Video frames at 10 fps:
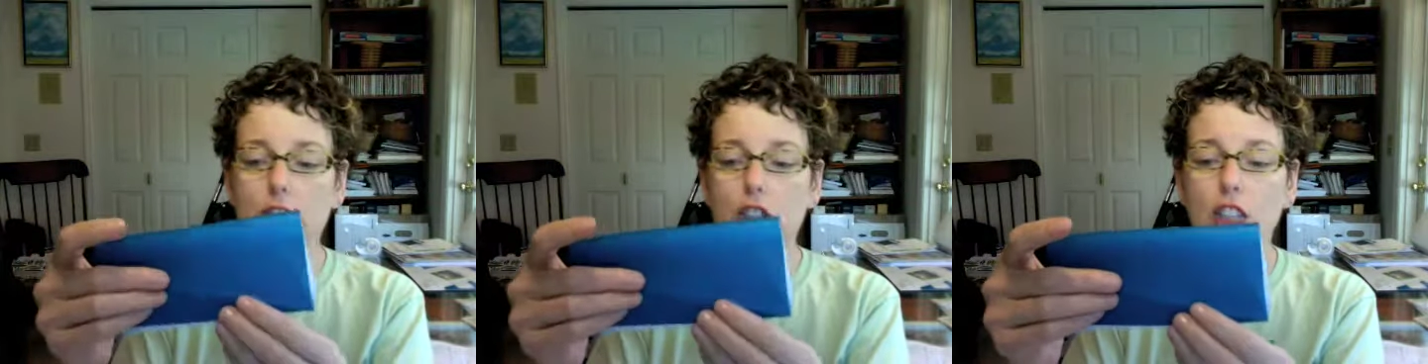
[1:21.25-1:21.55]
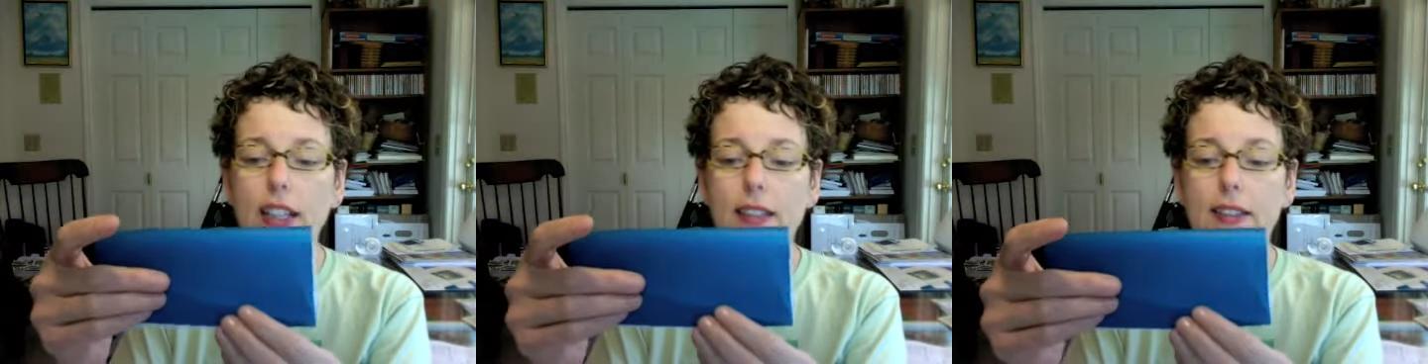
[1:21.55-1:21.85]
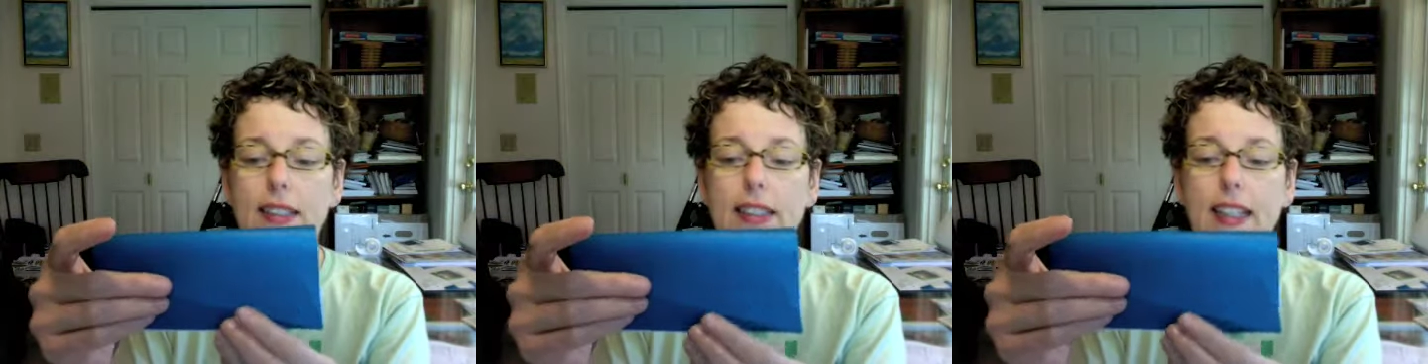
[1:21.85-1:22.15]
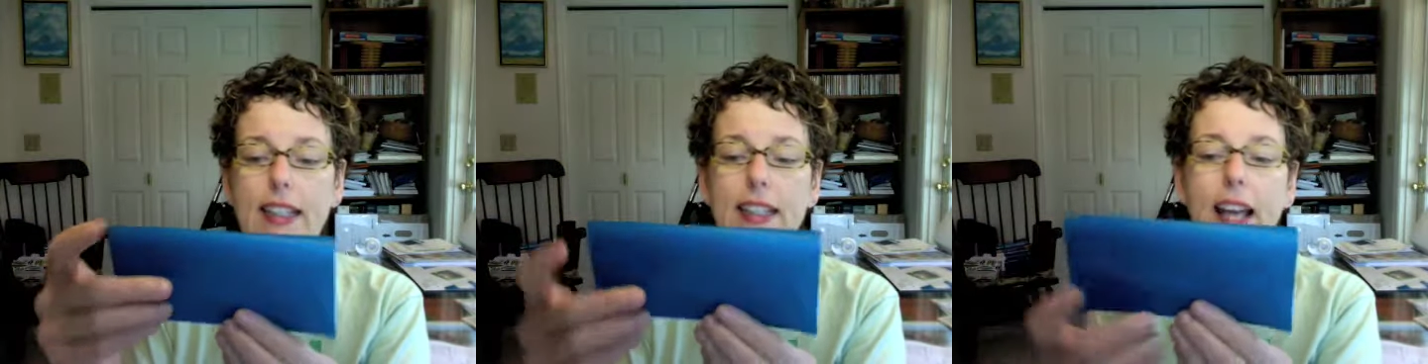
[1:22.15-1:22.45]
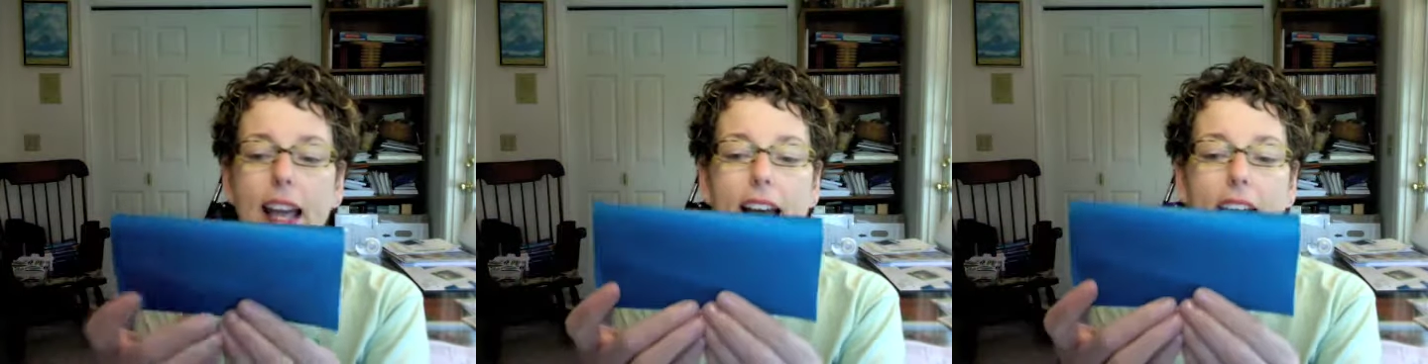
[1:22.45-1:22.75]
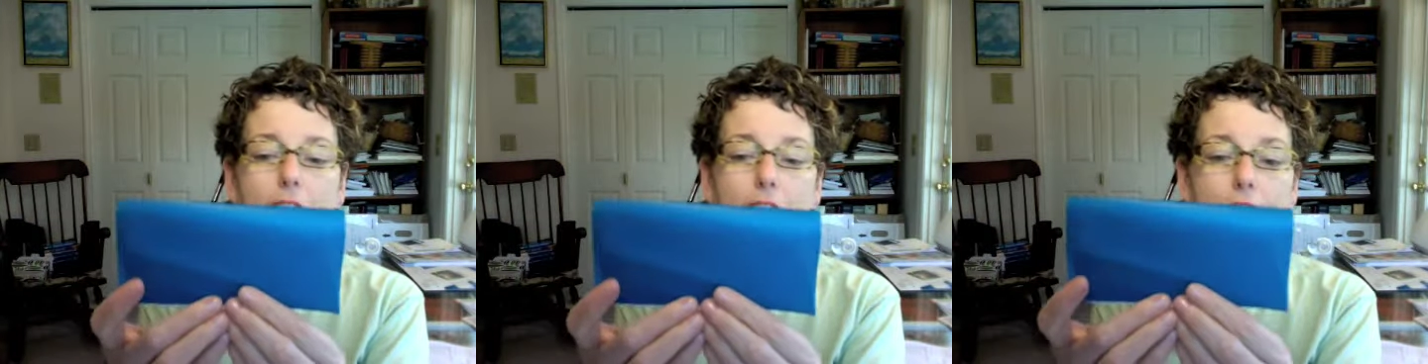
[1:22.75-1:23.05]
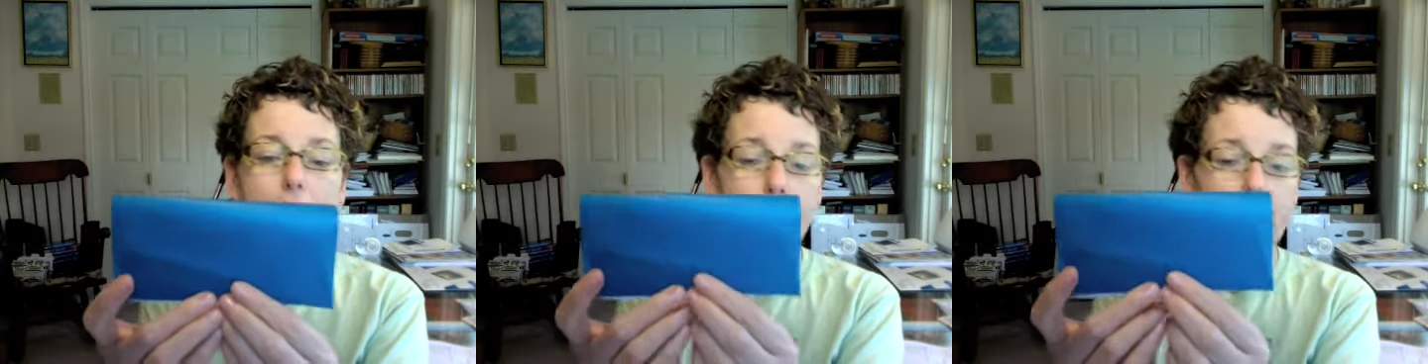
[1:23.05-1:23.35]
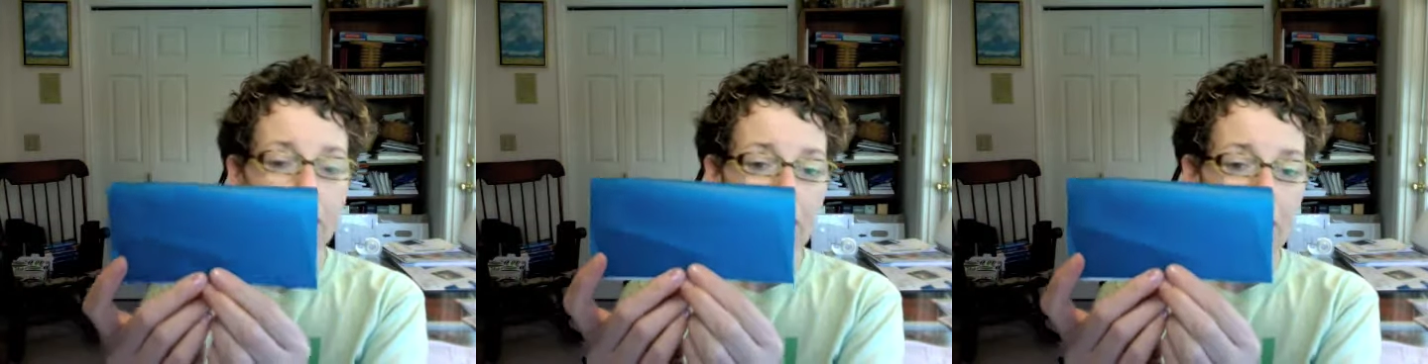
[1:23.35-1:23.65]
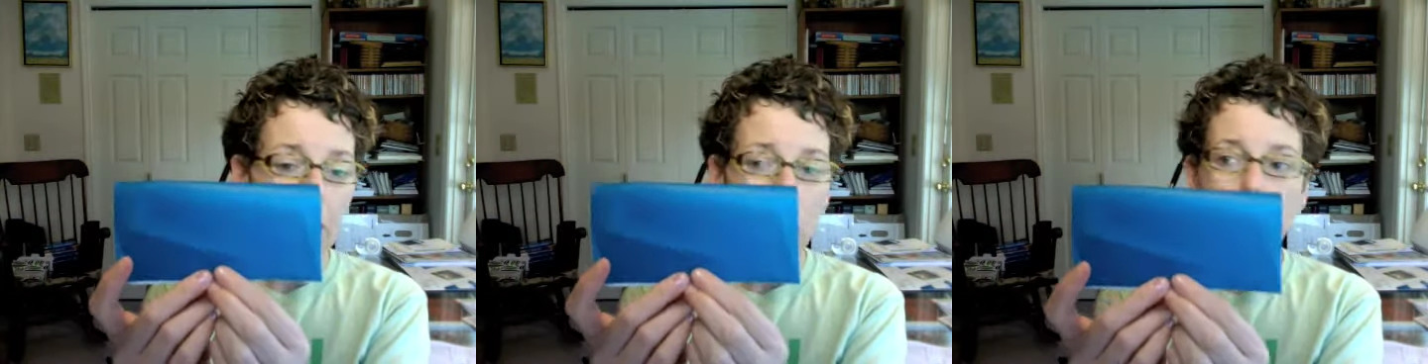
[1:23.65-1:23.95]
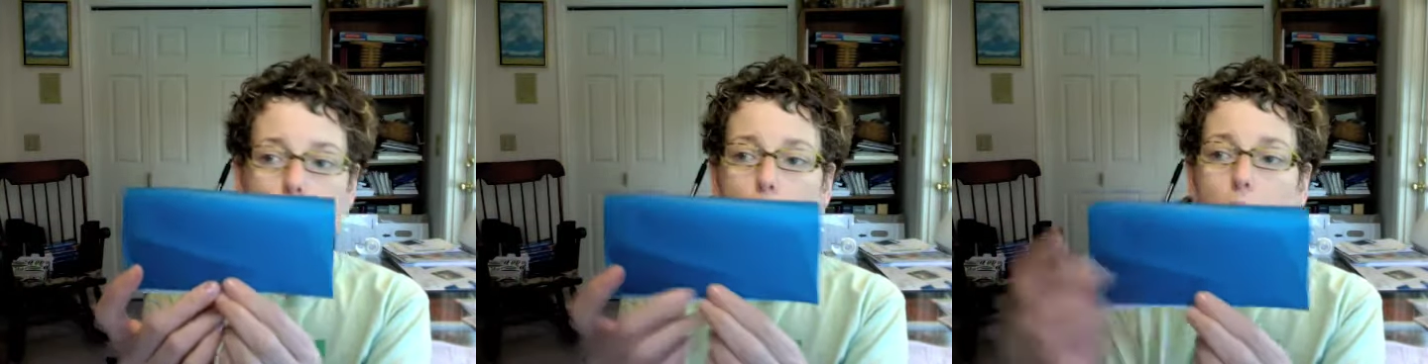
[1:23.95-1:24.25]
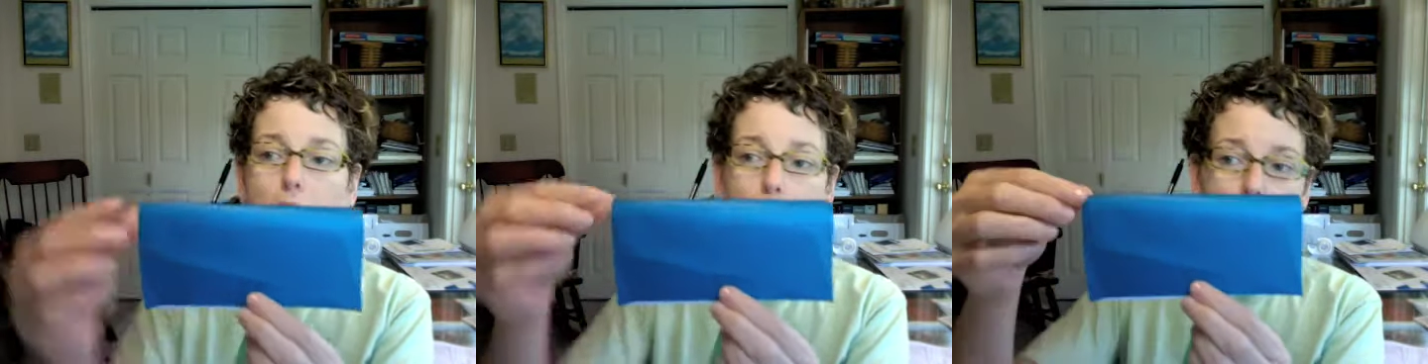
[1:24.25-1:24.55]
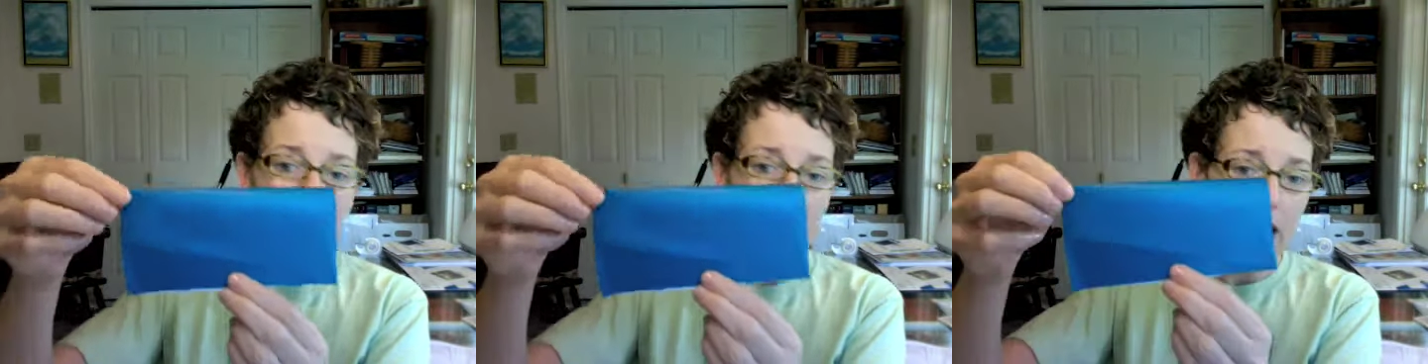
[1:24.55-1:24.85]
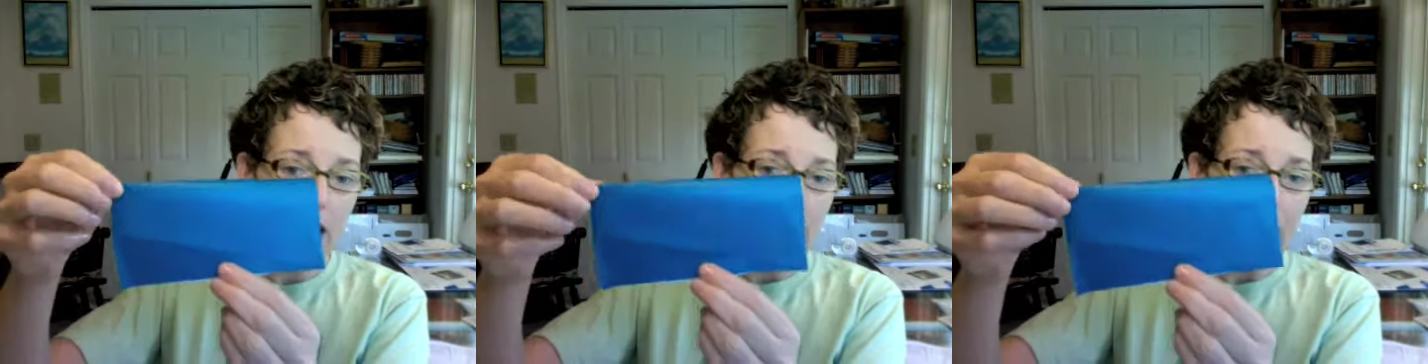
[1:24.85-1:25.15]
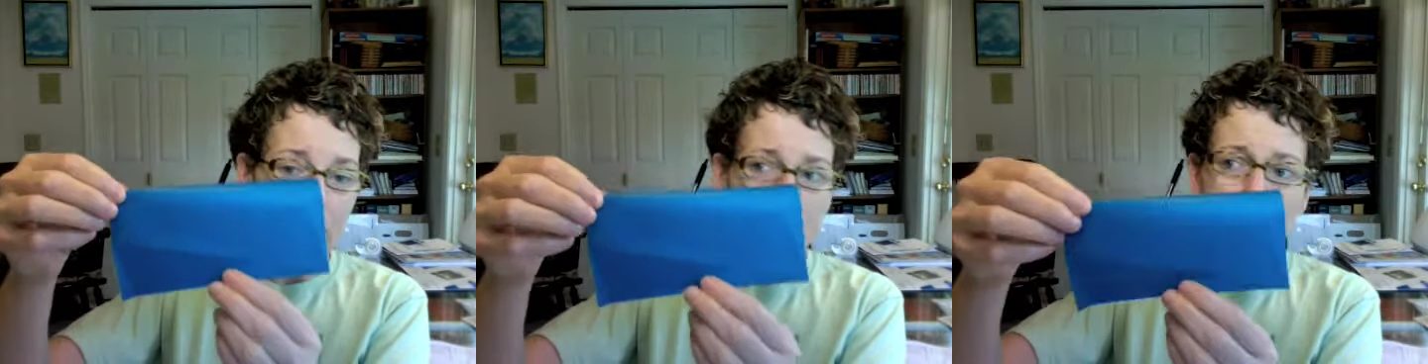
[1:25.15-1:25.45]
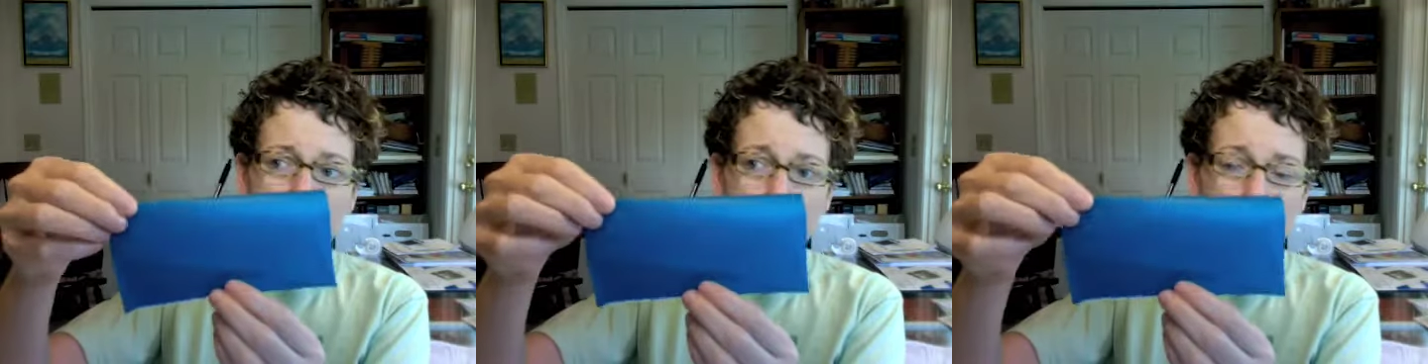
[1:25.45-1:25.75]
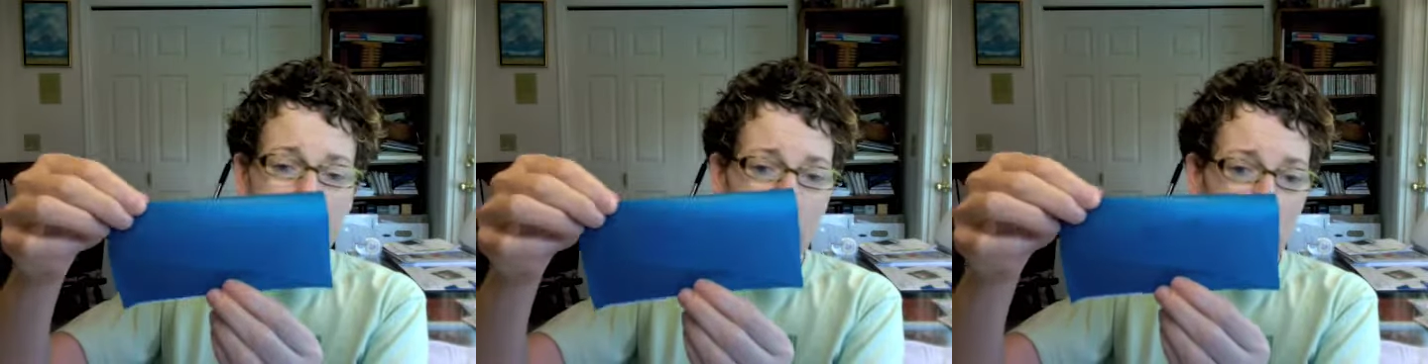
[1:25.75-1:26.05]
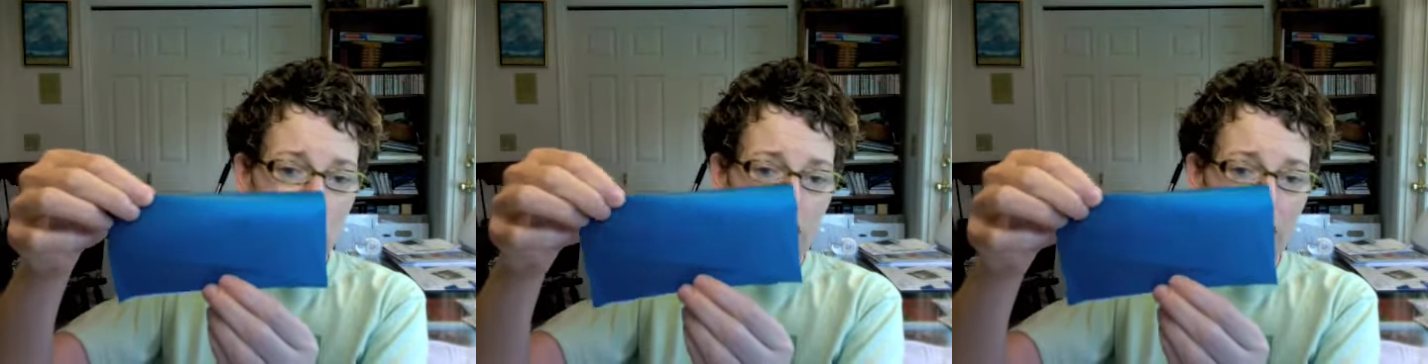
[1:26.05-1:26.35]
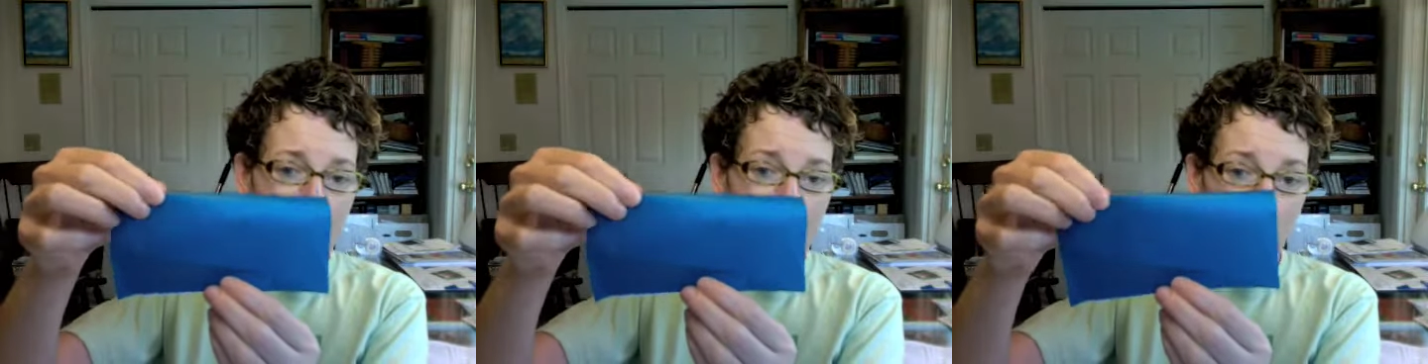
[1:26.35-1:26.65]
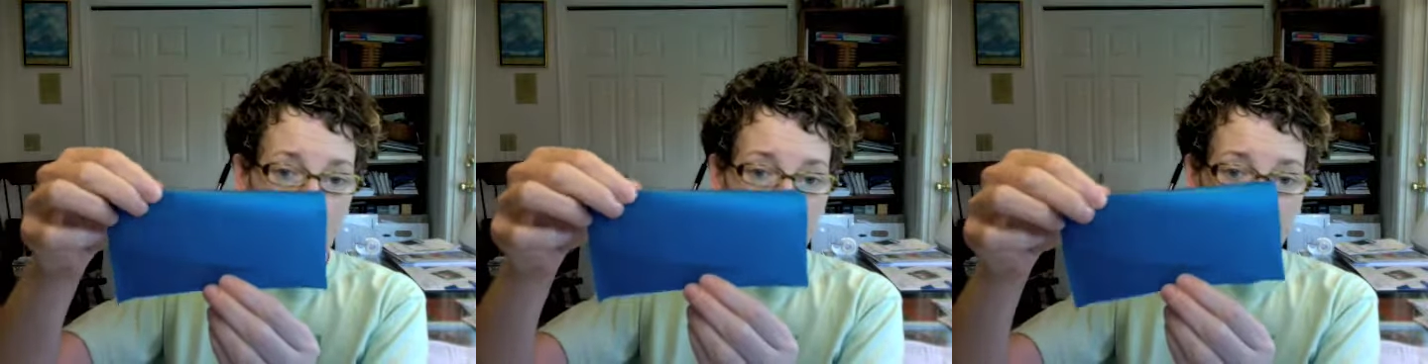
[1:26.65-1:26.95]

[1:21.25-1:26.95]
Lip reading: gently in half in one direction and just pinch down